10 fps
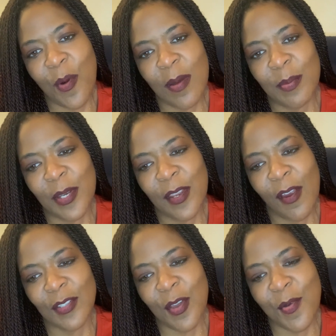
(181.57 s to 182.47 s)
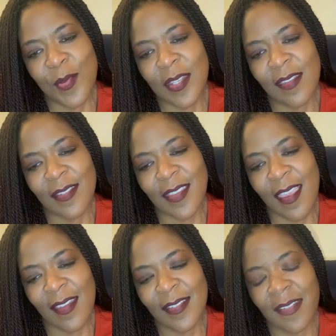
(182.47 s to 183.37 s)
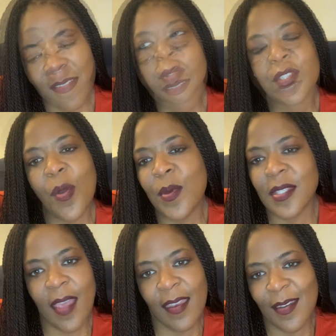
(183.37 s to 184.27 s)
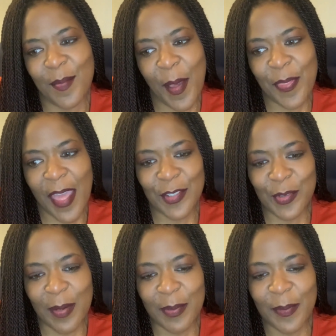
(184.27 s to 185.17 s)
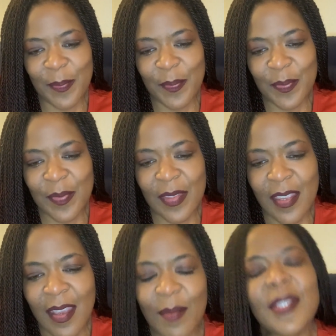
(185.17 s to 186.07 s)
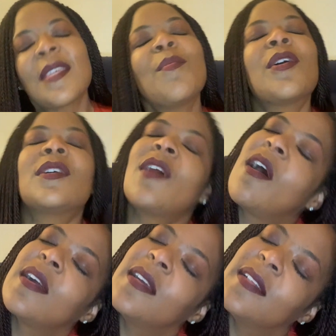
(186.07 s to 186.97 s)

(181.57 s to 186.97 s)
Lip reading: and putting our toes in the sand. She was so excited about that trip. But somewhere along